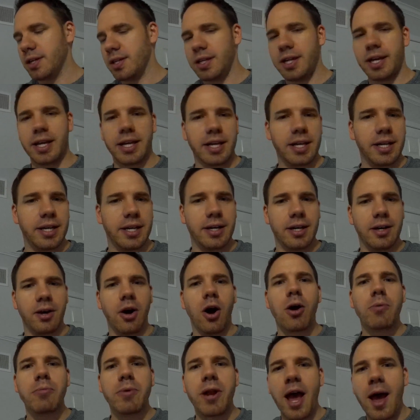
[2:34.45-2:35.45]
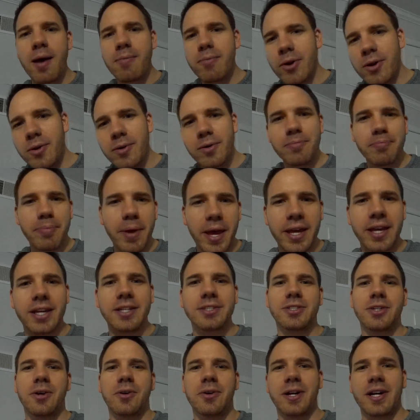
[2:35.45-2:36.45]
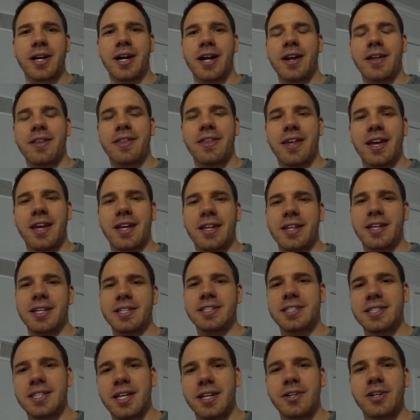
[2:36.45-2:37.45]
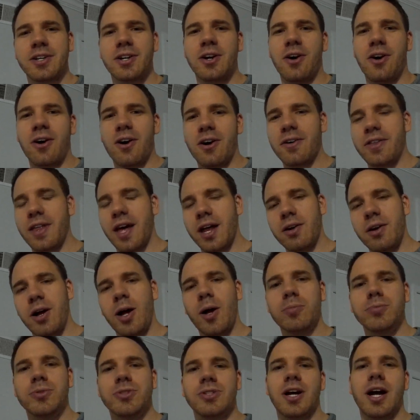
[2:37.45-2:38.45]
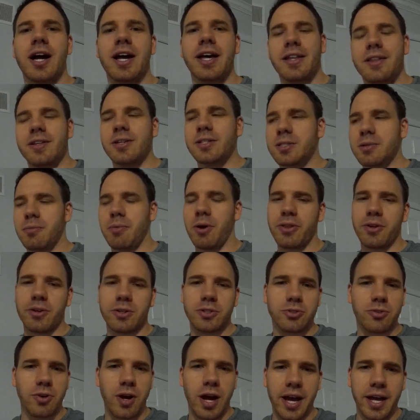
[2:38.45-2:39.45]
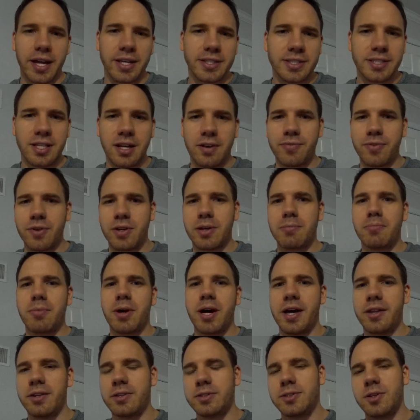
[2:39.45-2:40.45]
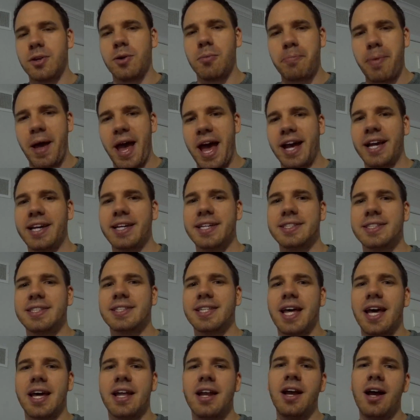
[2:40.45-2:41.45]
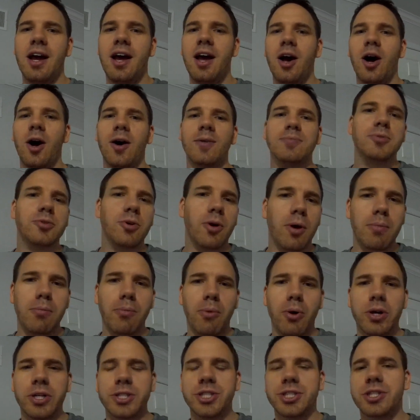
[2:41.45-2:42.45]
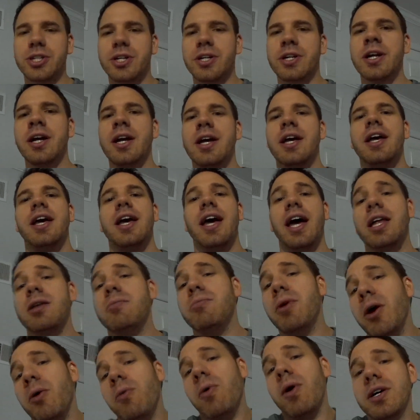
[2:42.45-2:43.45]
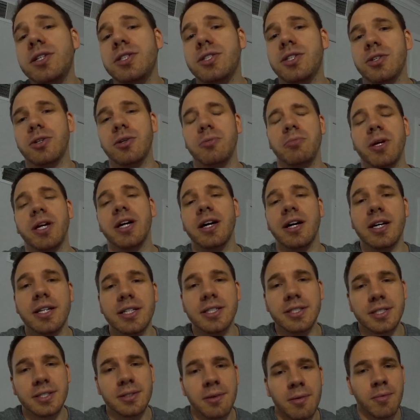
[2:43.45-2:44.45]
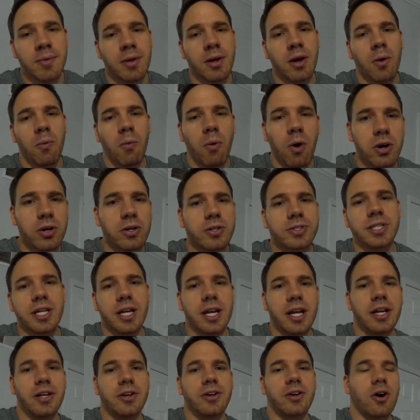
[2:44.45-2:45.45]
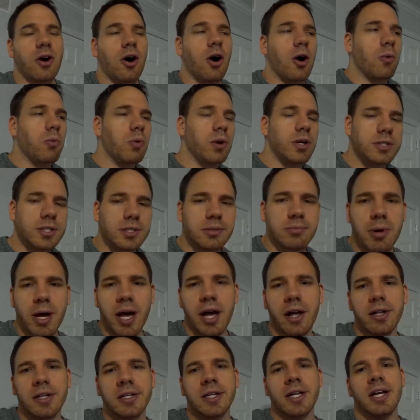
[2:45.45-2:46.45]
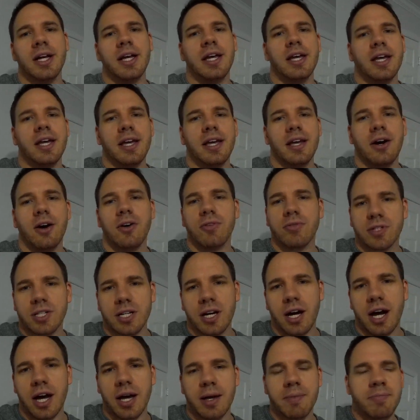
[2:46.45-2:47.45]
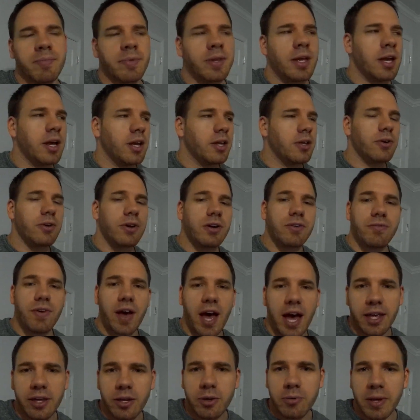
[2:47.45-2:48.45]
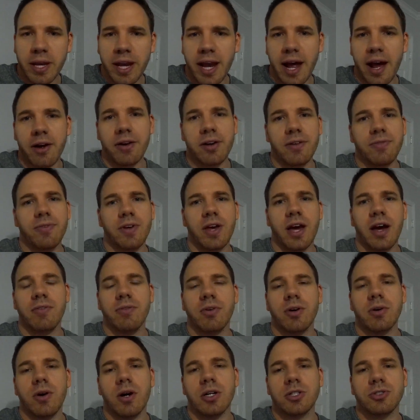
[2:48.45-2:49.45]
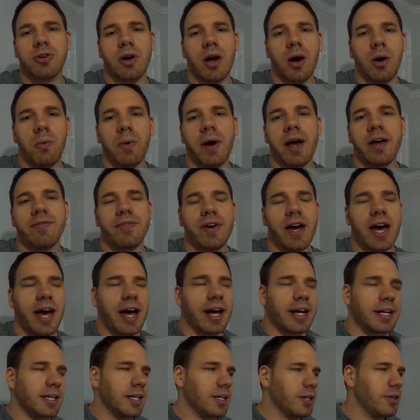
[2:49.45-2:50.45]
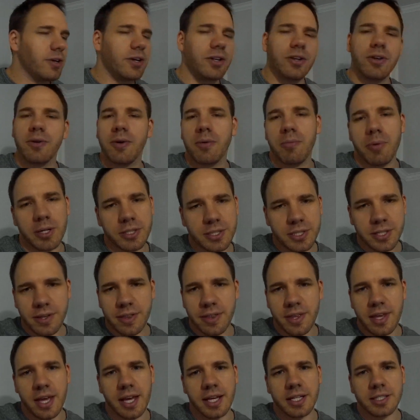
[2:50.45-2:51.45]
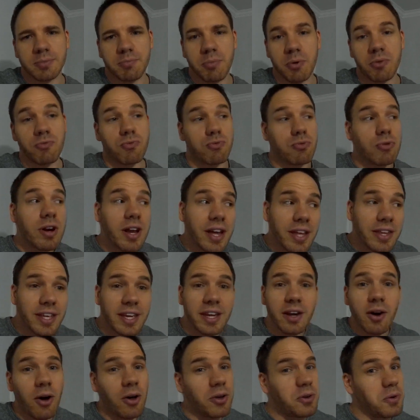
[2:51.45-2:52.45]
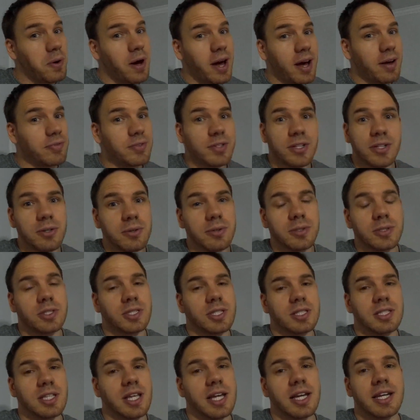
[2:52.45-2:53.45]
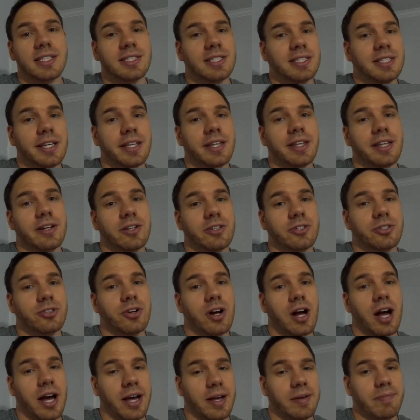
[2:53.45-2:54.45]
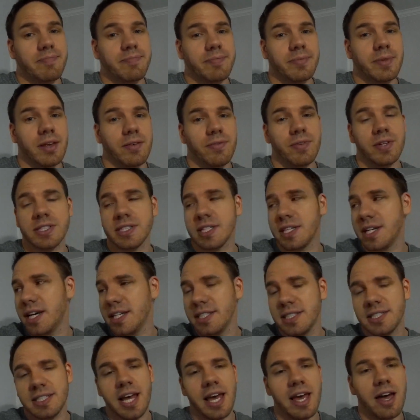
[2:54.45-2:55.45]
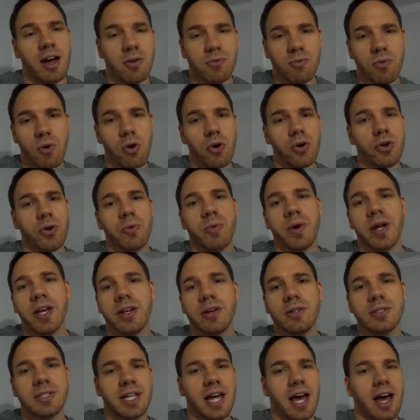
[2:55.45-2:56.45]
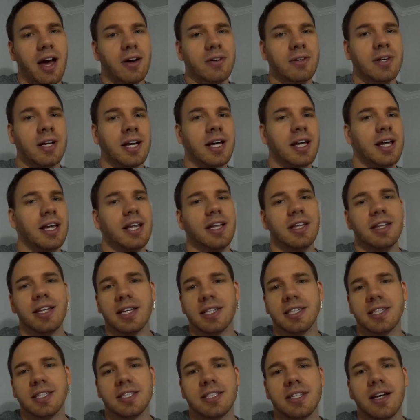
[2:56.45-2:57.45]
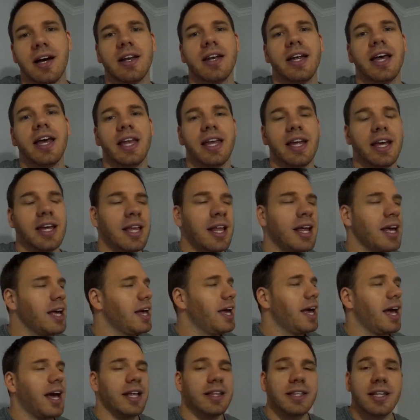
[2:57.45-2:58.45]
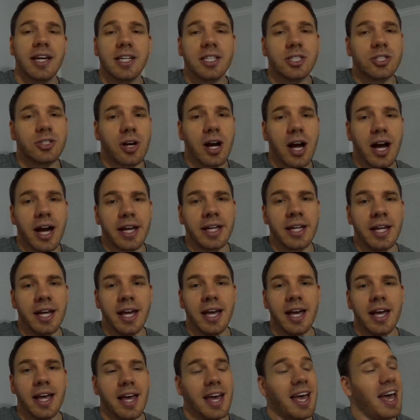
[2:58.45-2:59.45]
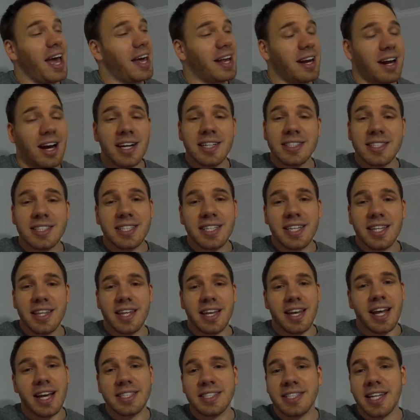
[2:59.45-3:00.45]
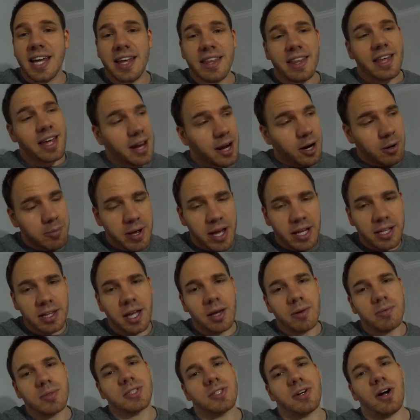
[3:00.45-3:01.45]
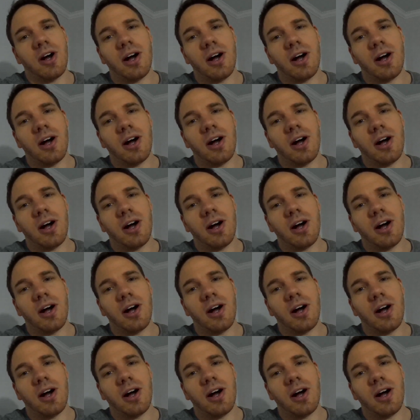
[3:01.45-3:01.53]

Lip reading: like a Arm & Hammer baking soda kind of thing that you sit in your car, that'll help dry it. There's some other drying stuff you can buy, those little packets that absorb moisture. And you might want to, because water sitting in your car will smell over time. You could vacuum it out if you have a wet vac. You can do a bunch of things, but really all you have to do is just let it sit there and dry. If it's a nice day out, roll your windows down, let the sun hit it, and let it dry. And honestly, the next day that airbag light was